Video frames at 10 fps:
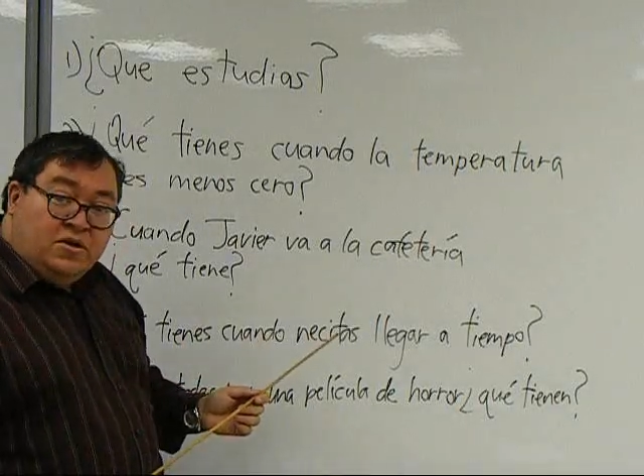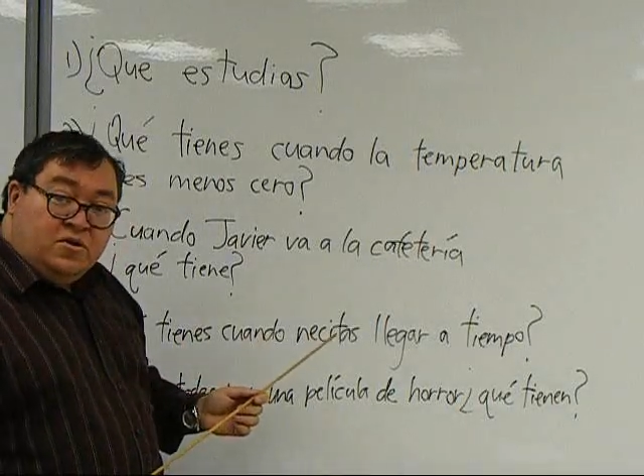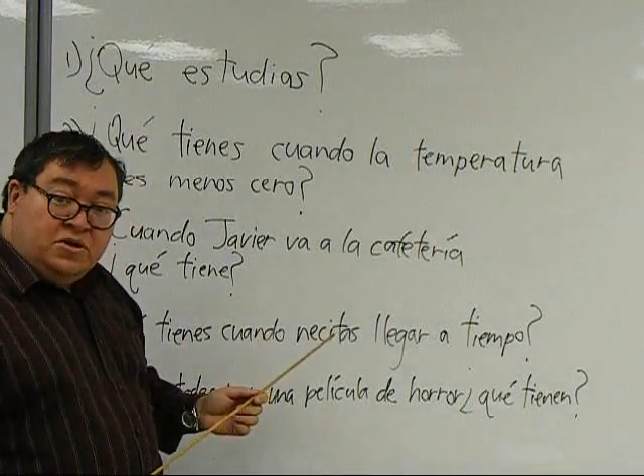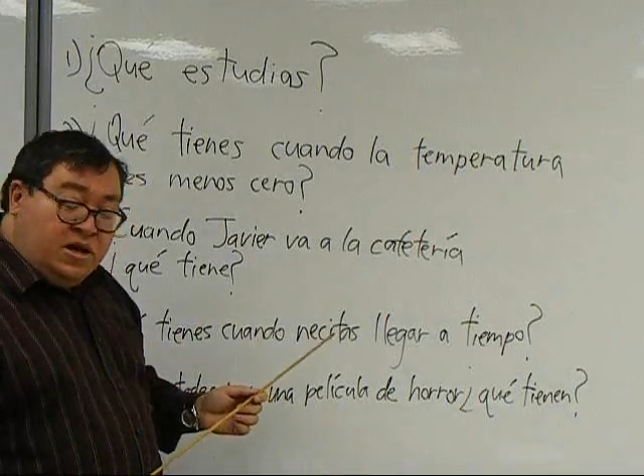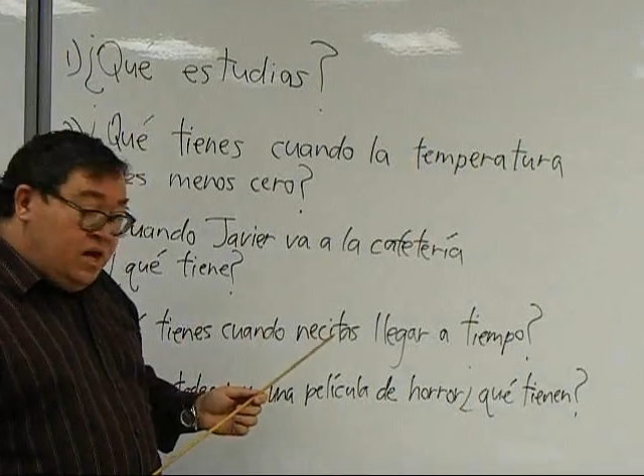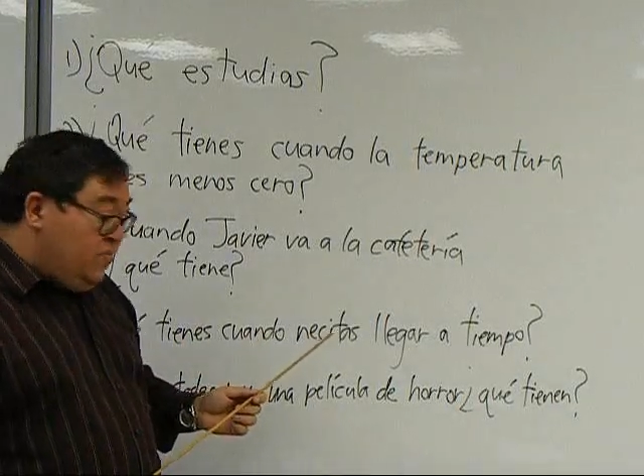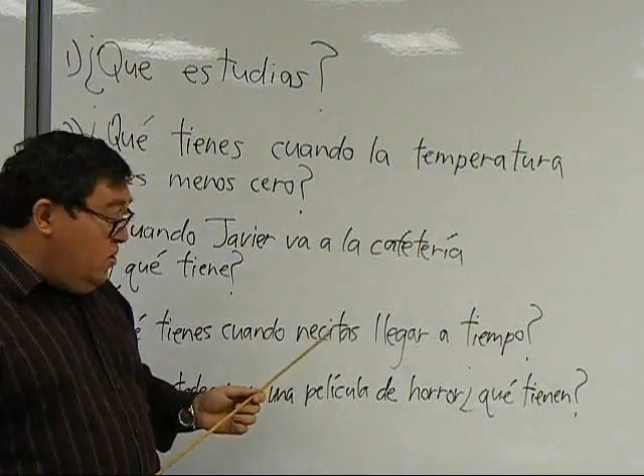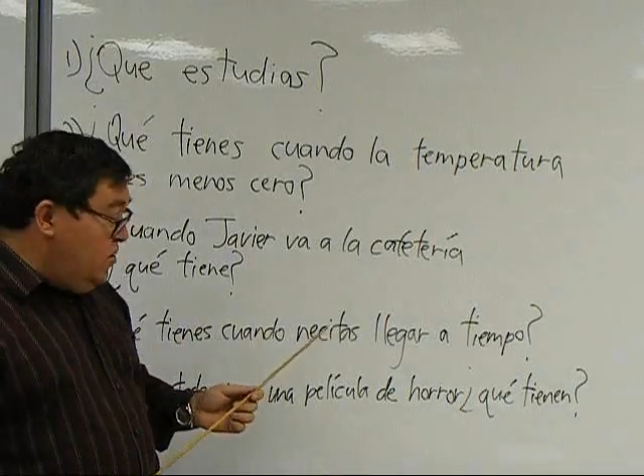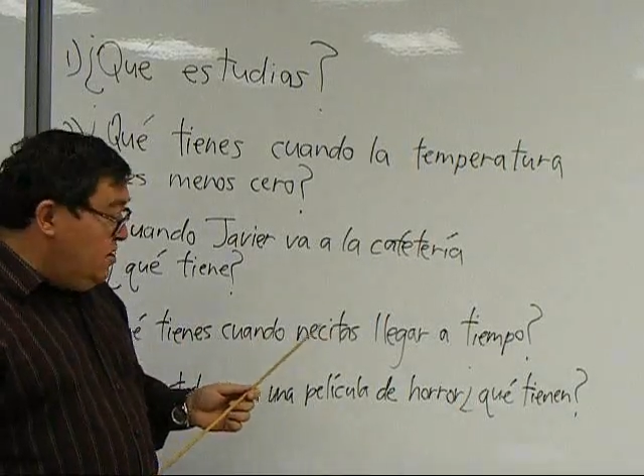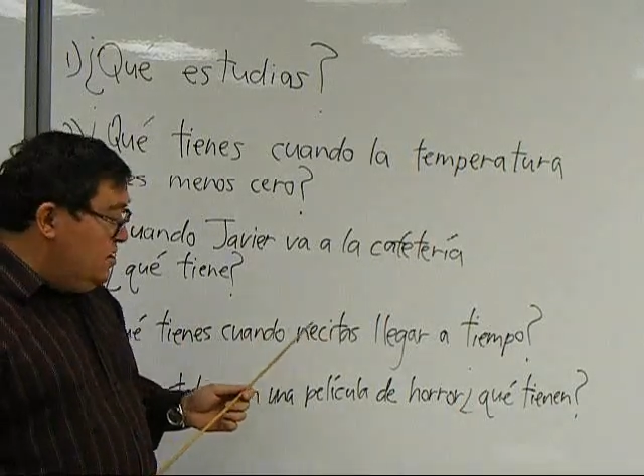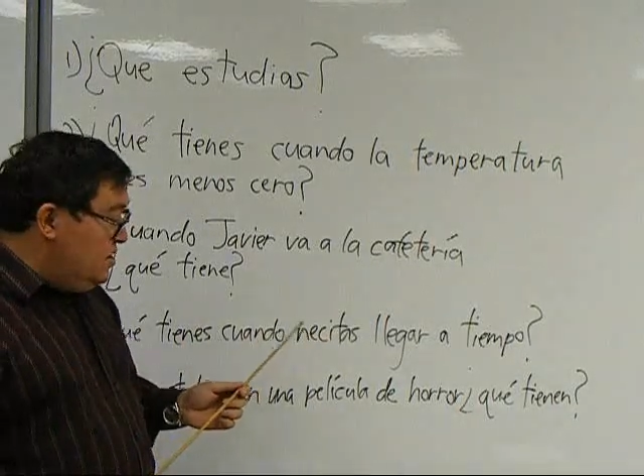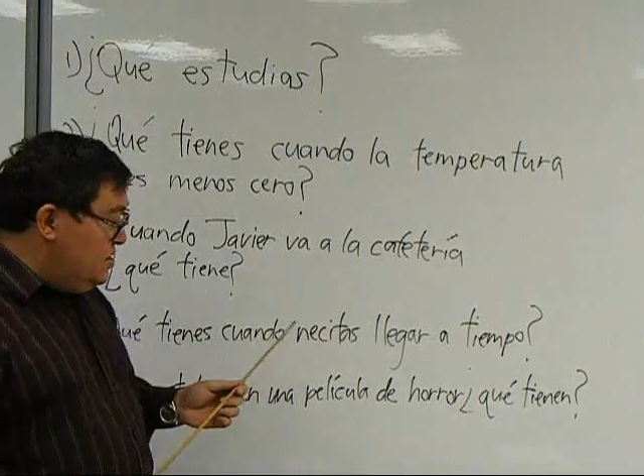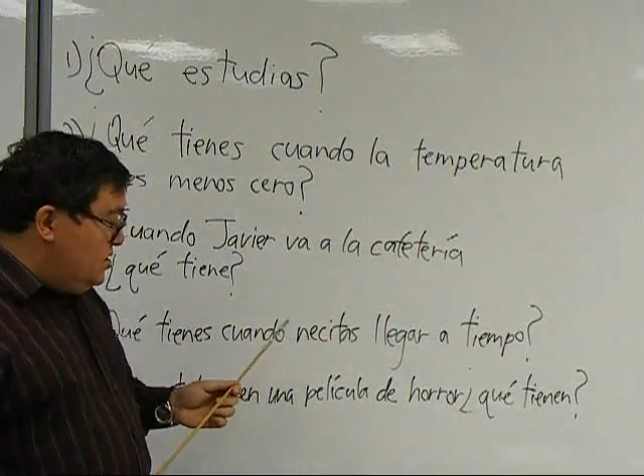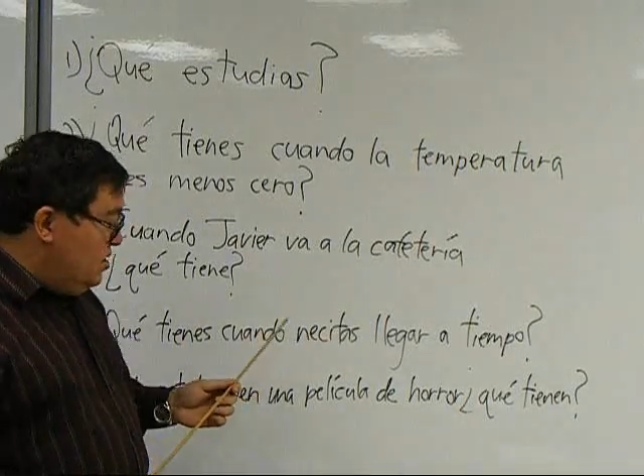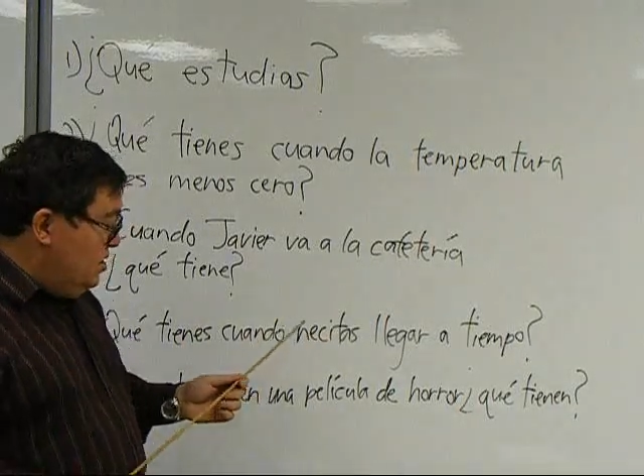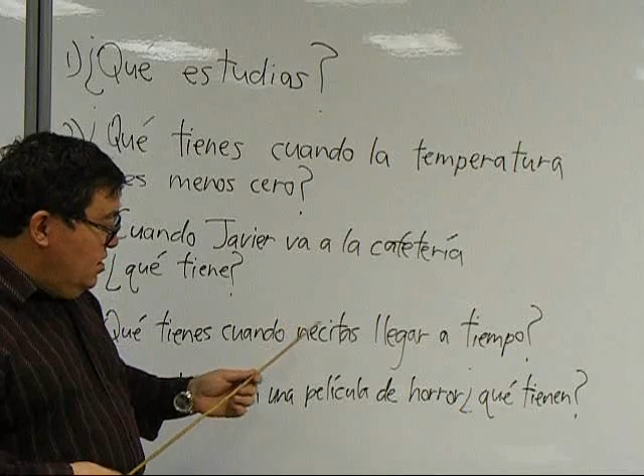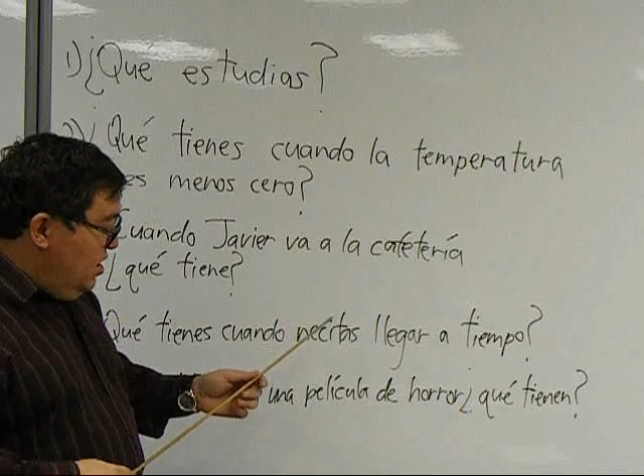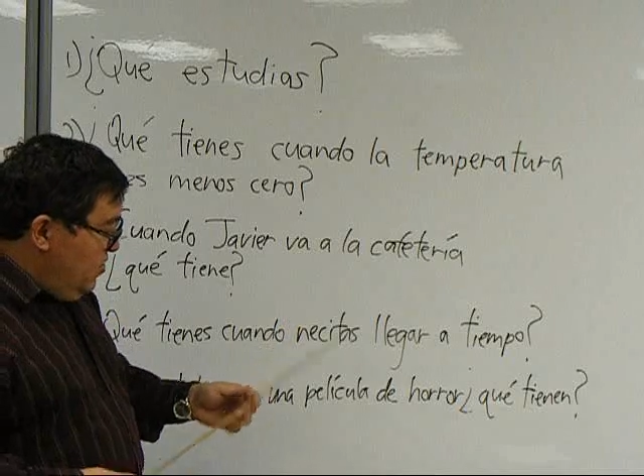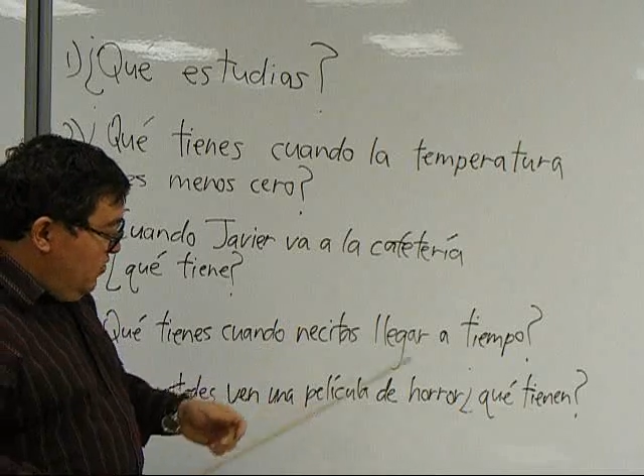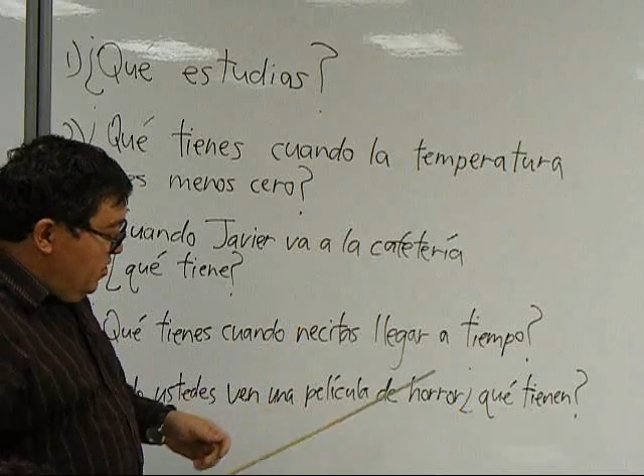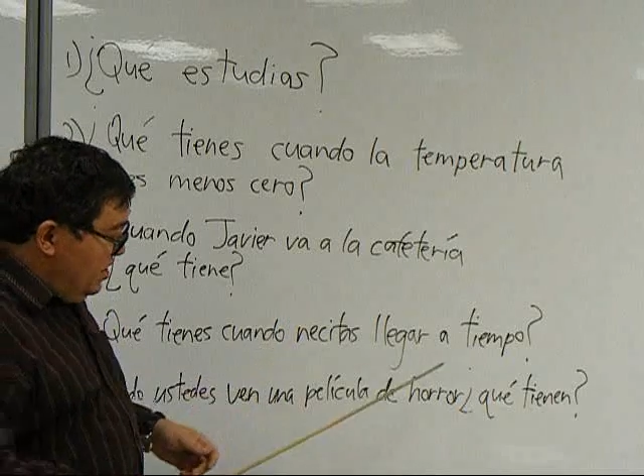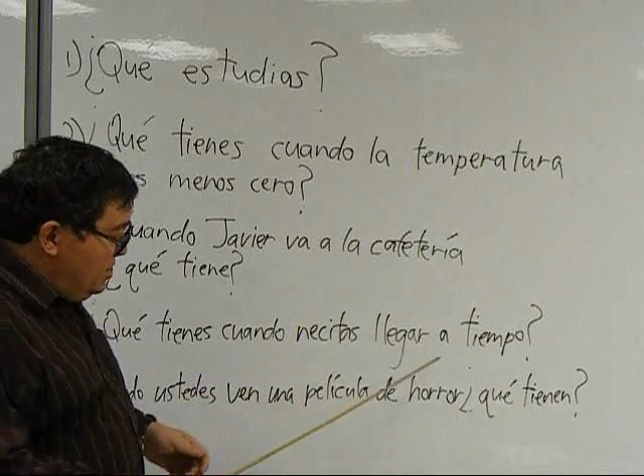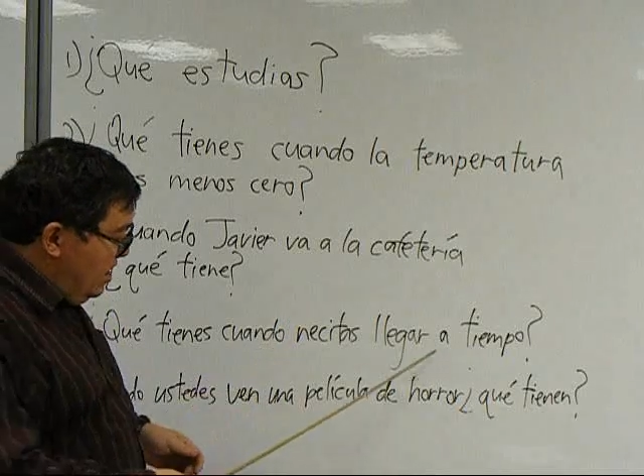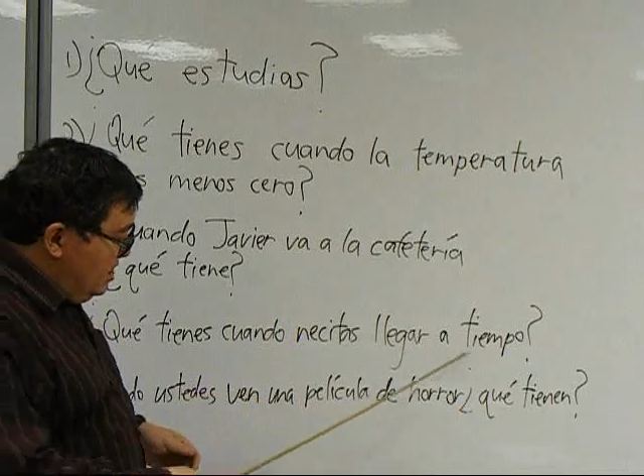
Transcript: or to have hurriedness. The phrase